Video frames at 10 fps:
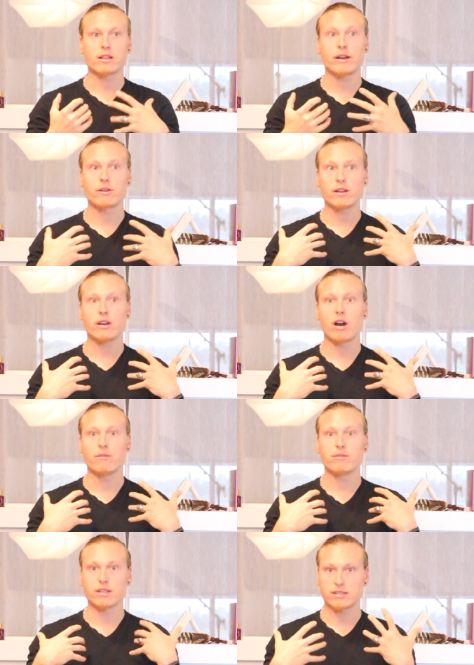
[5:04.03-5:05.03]
clarity
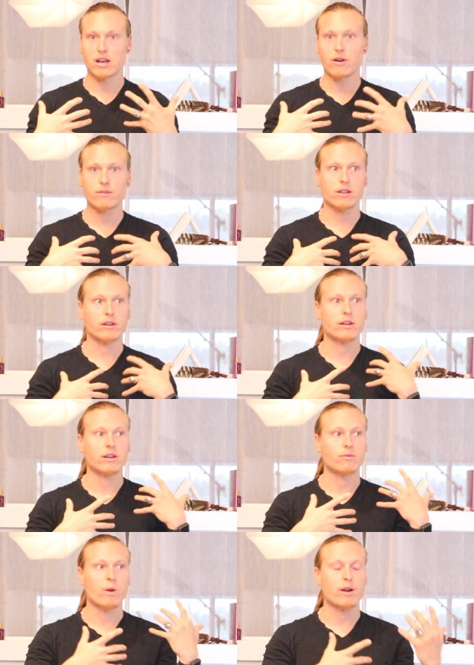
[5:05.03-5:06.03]
of the self,
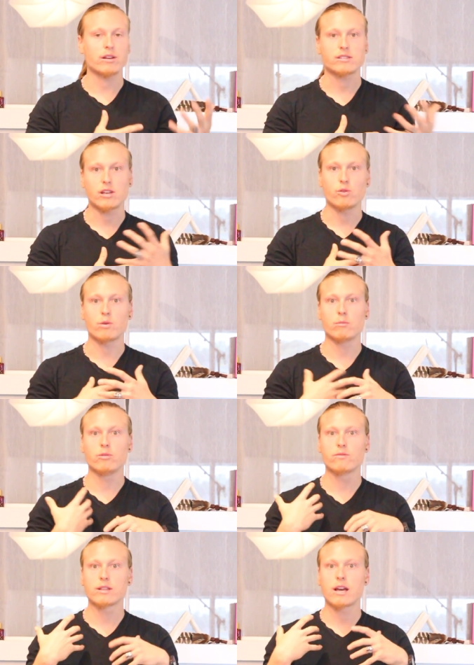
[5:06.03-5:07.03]
clarity of where it is that you want to
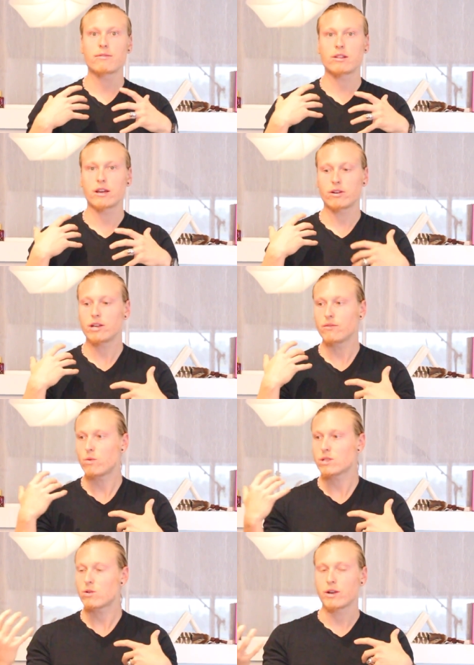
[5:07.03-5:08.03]
move in life, clarity of
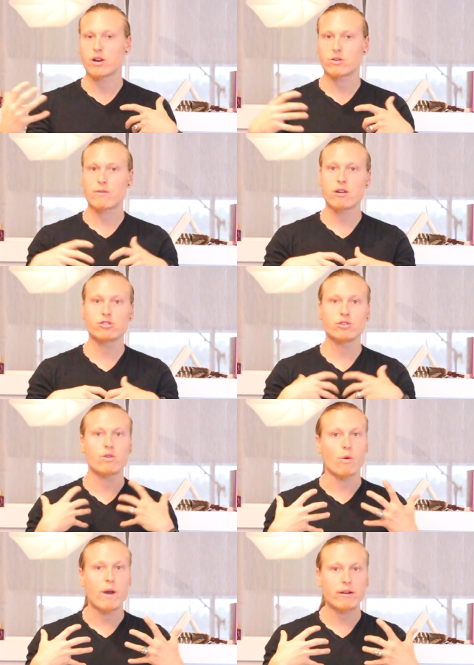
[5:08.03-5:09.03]
what's going on around
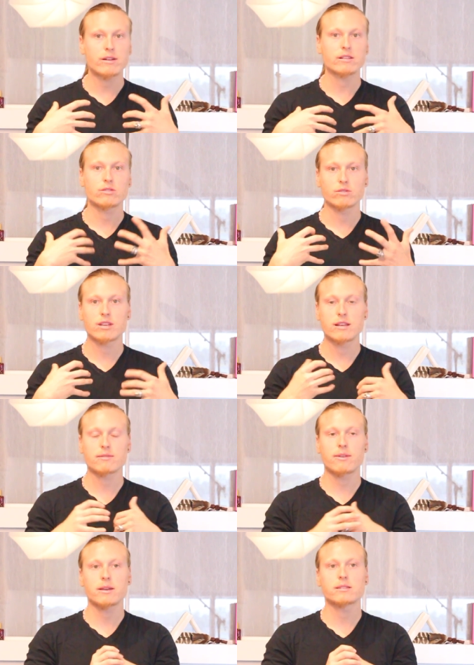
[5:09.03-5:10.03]
you, awareness, those kinds
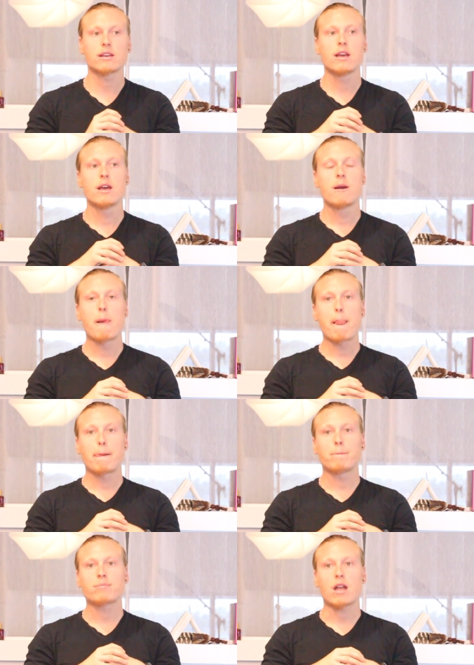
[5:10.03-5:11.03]
of things.
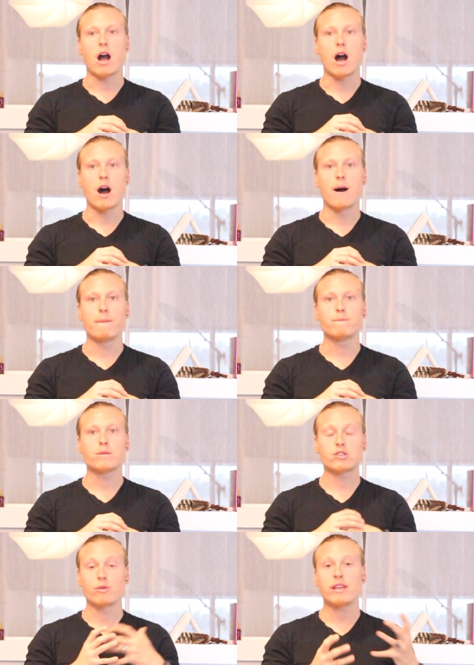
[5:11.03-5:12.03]

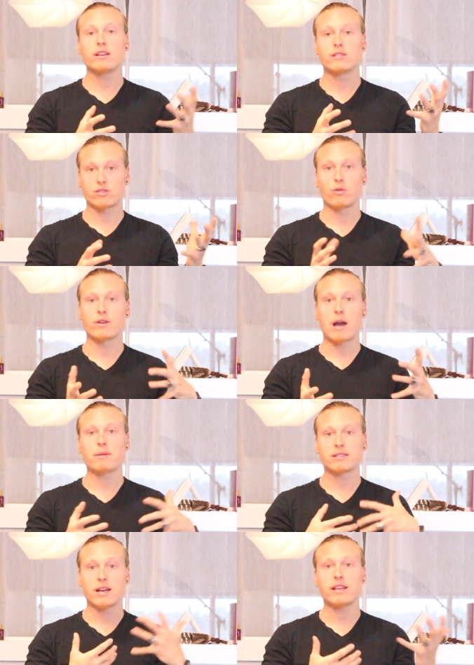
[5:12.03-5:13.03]
Um, so he, so with
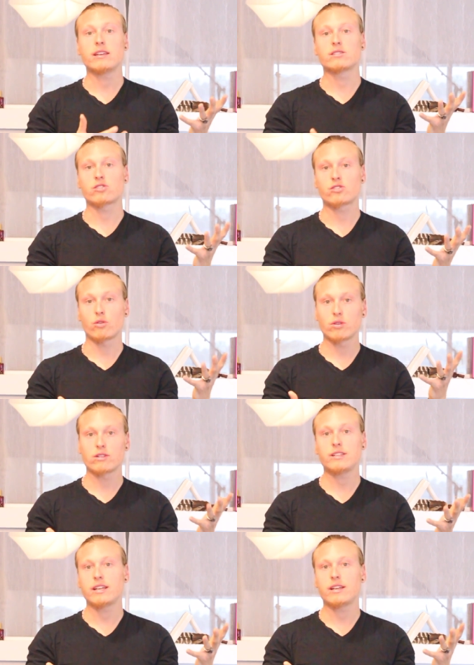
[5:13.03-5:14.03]
that being said, he is a
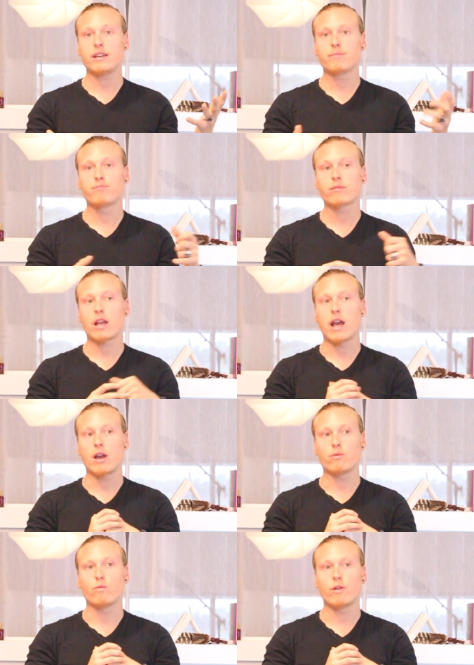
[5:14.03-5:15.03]
solar deity,
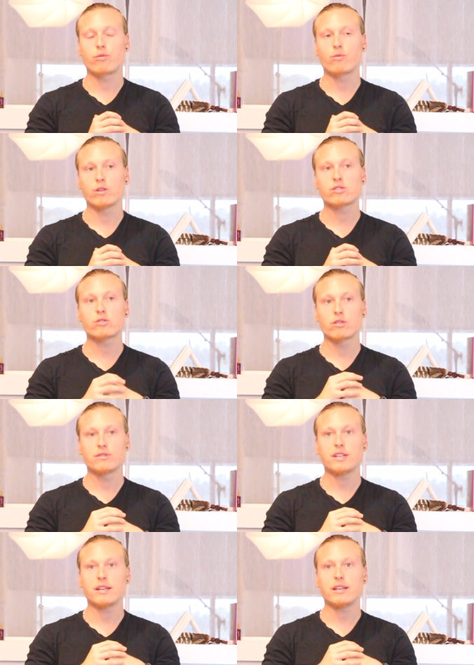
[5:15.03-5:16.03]
and with with
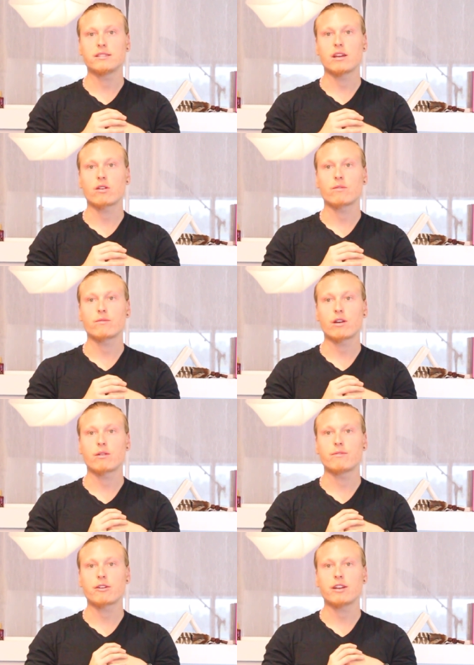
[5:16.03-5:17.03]
solar deities, they're
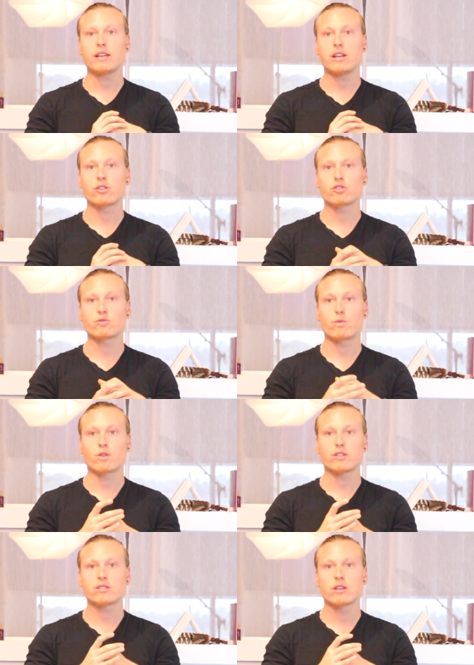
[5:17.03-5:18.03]
they're very geared
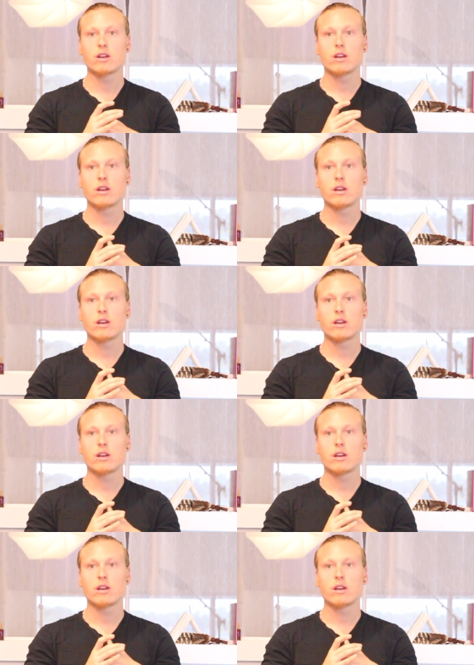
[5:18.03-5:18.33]
towards